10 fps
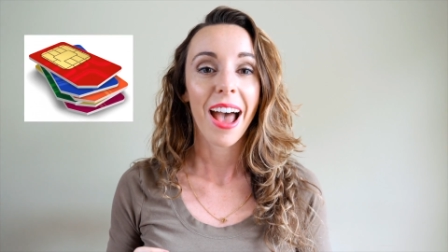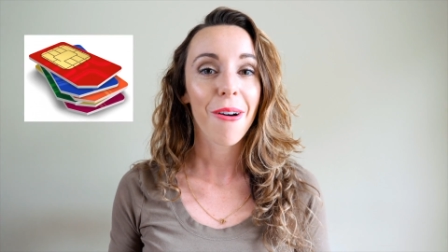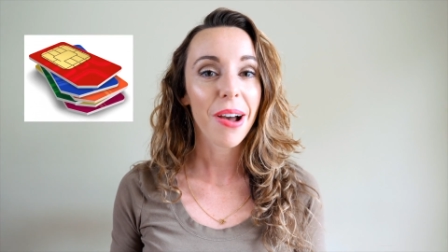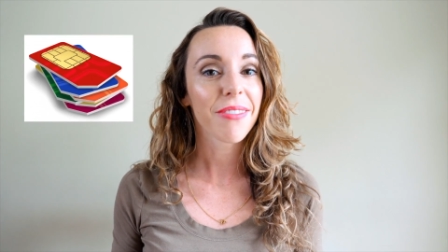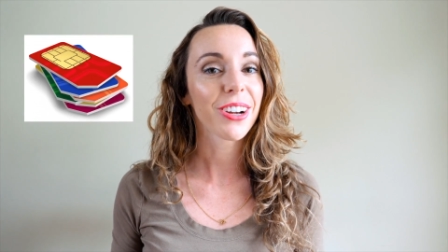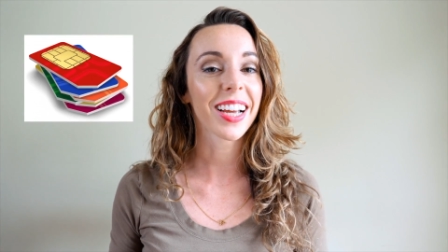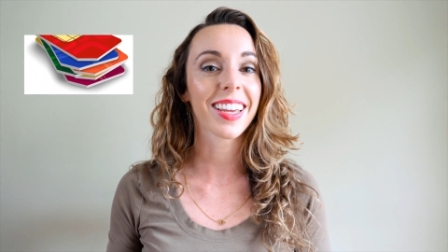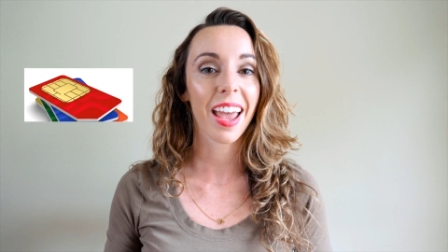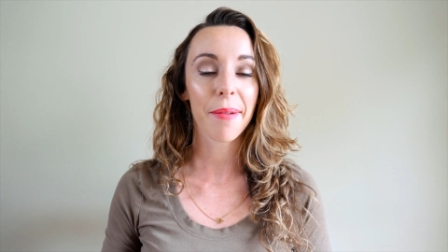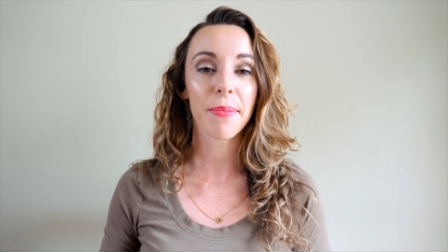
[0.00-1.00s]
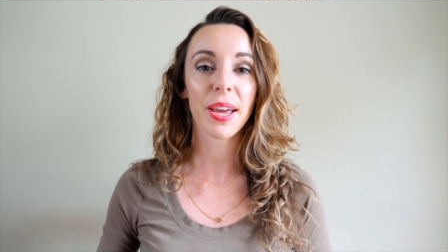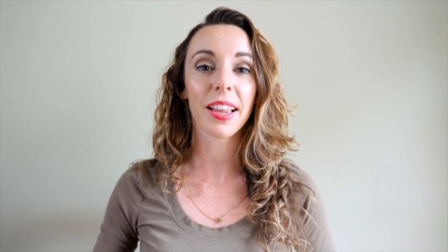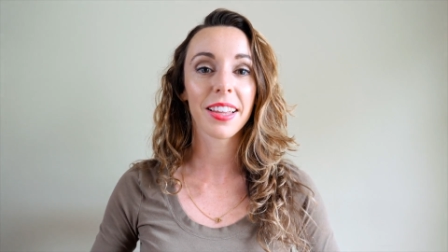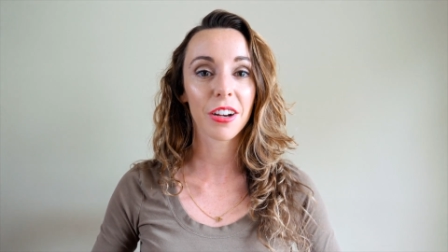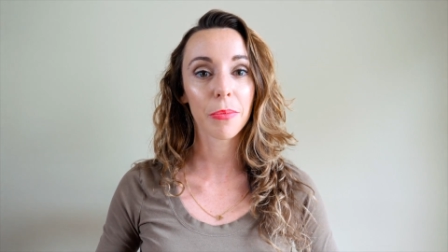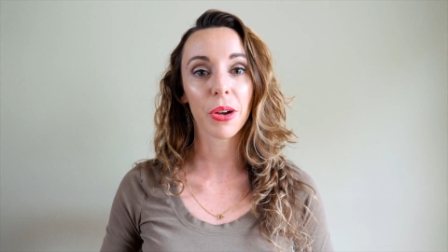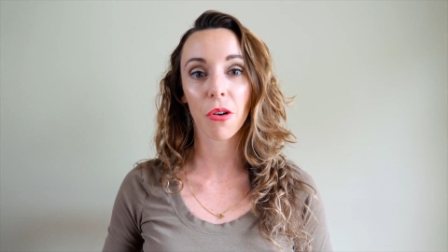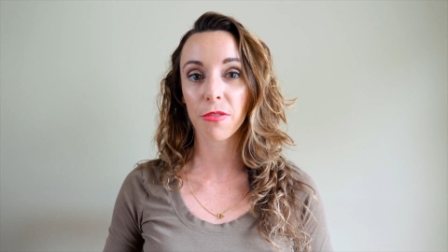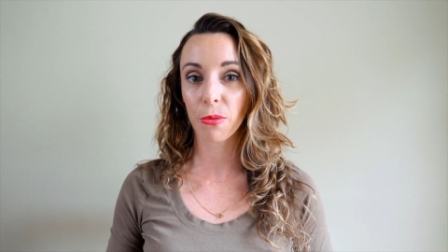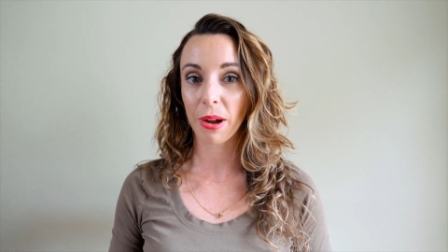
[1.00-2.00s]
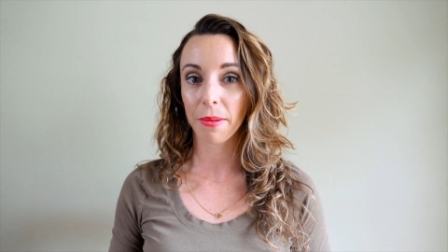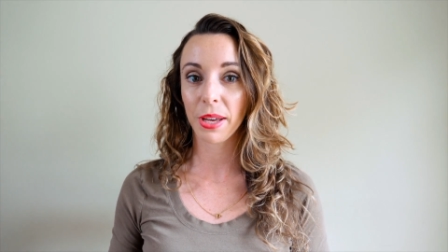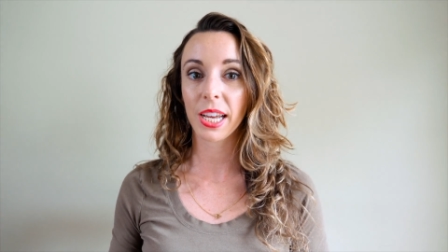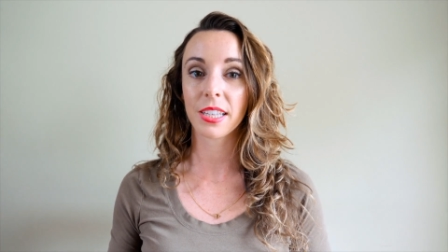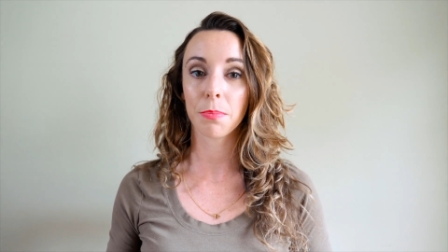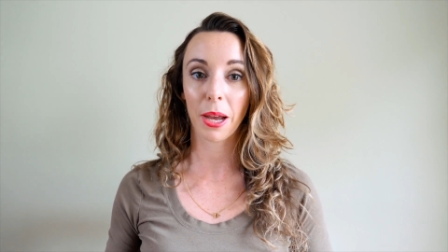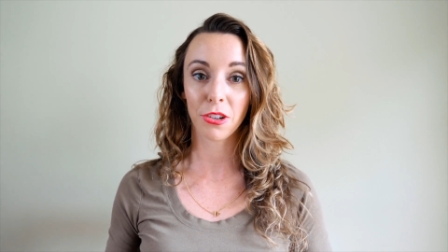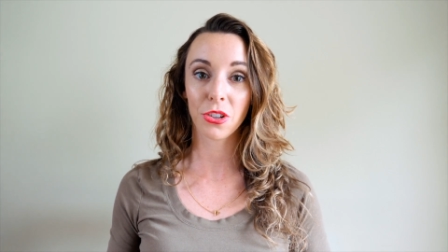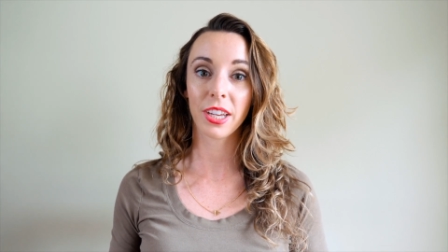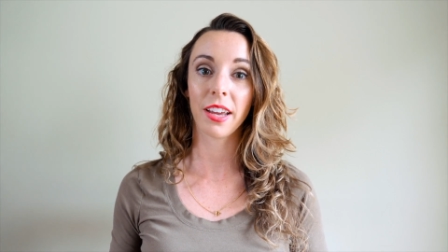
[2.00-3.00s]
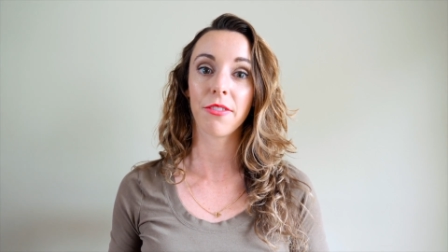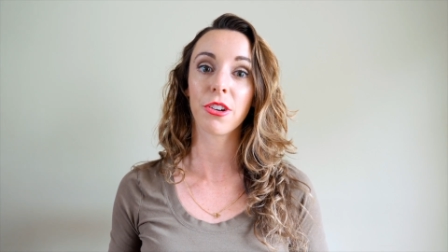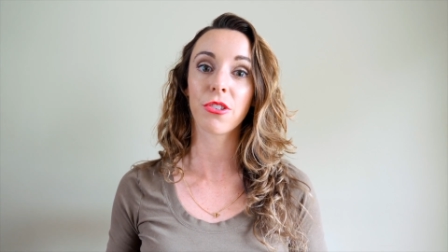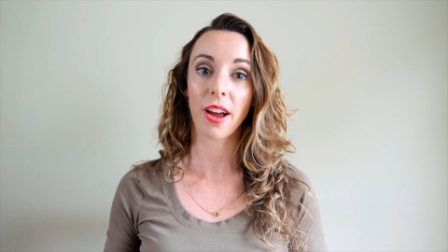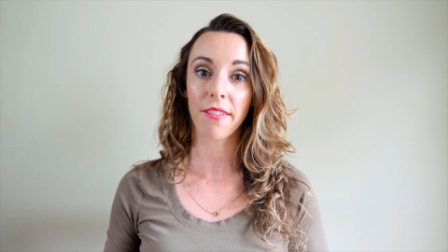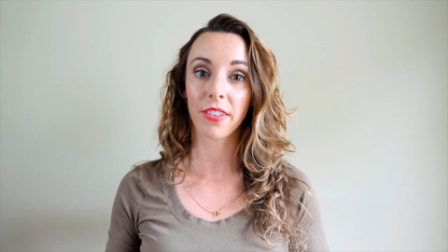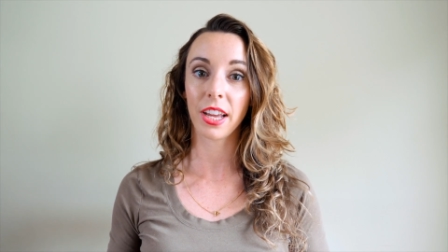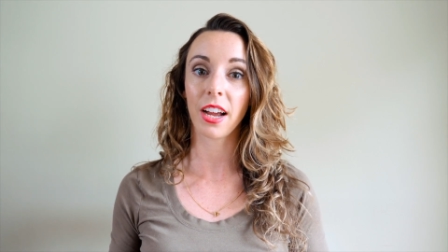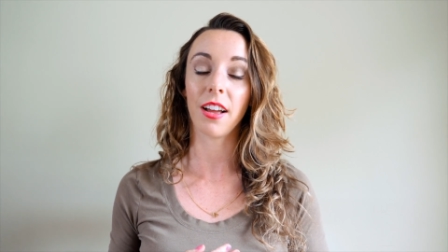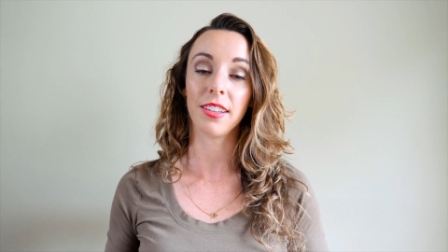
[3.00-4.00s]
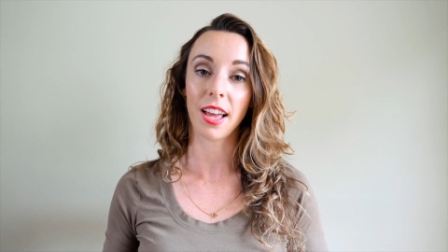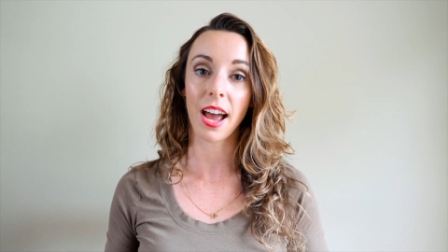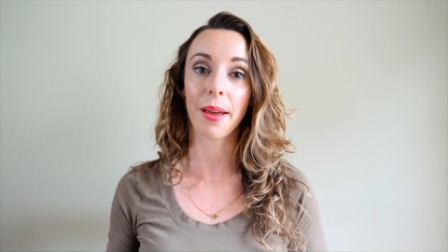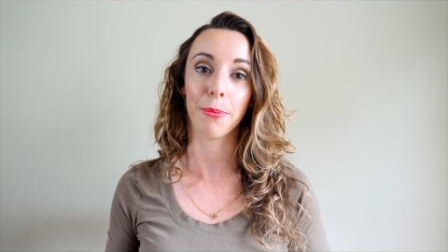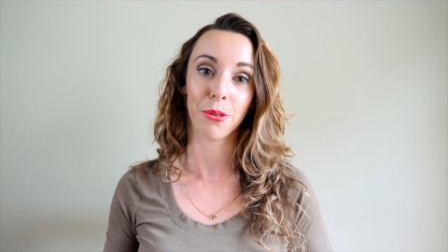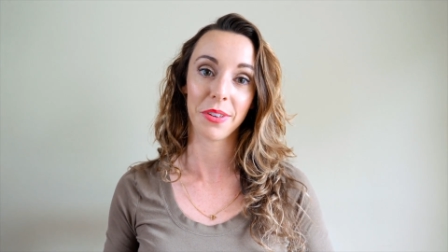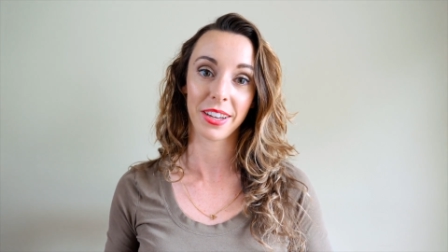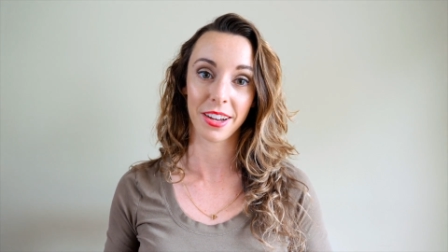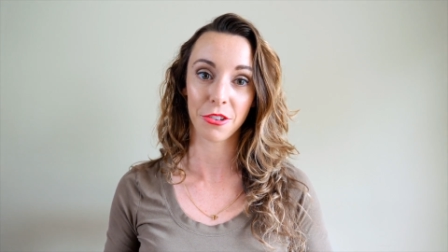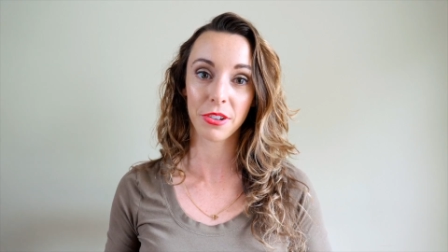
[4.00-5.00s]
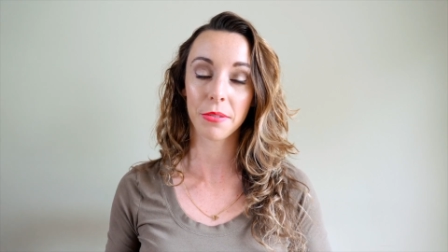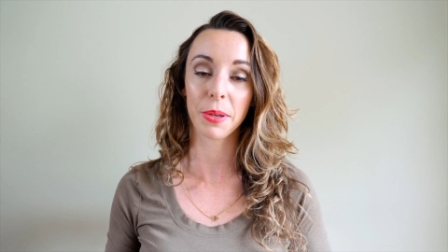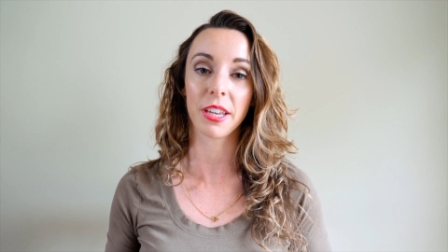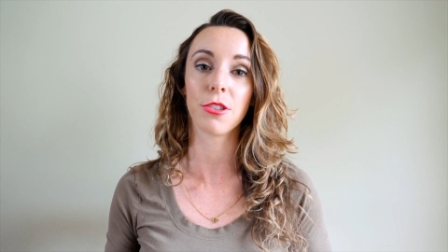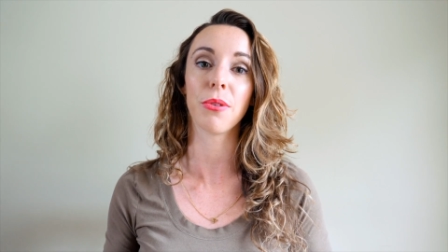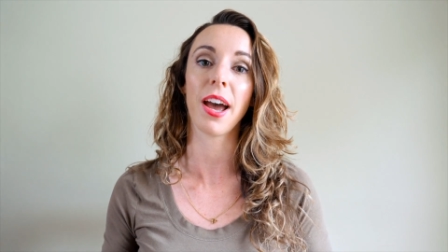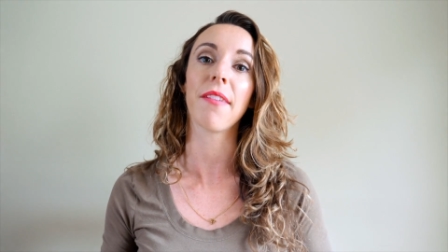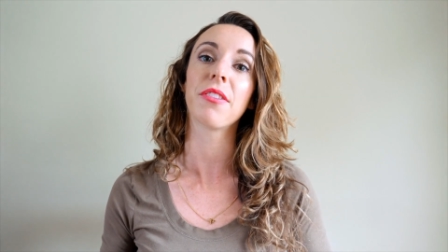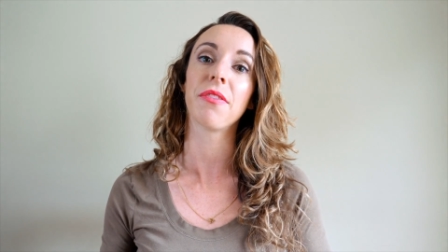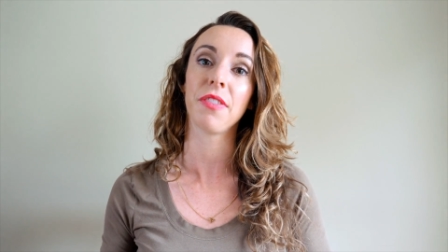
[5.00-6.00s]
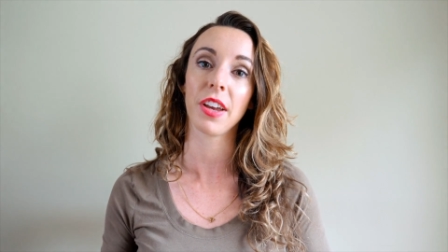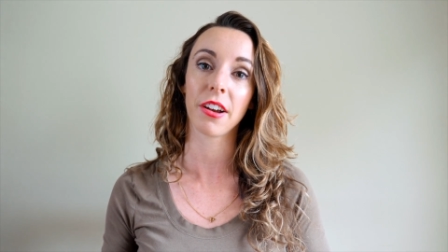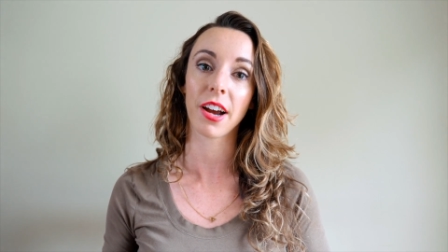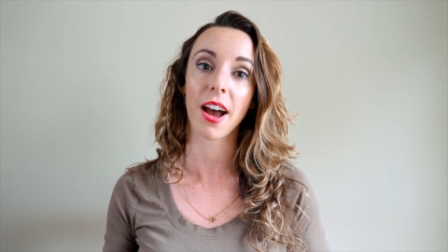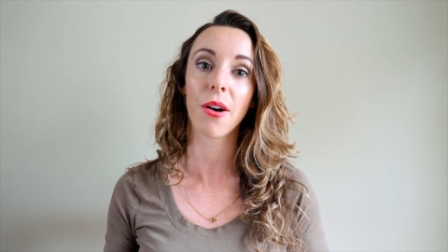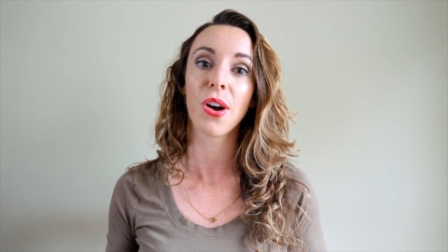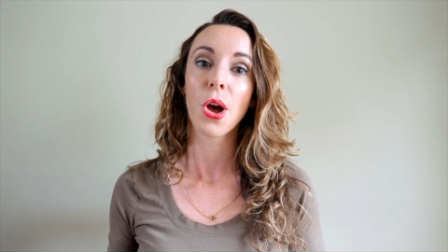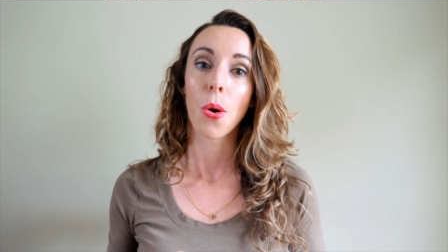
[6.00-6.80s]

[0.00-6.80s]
However, it can be a little bit overwhelming, especially if you're traveling a lot and moving countries because you have to figure out